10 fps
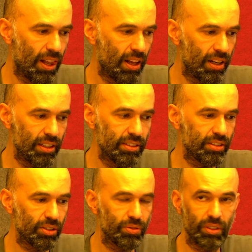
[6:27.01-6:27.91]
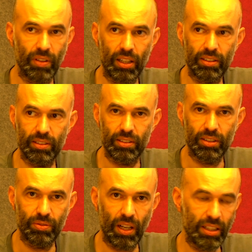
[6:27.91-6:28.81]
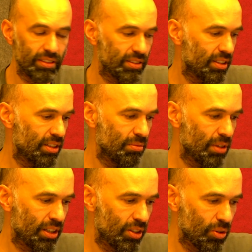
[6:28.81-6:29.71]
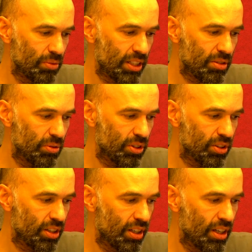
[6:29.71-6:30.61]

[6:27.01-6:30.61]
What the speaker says: a list of devices defined in my home network,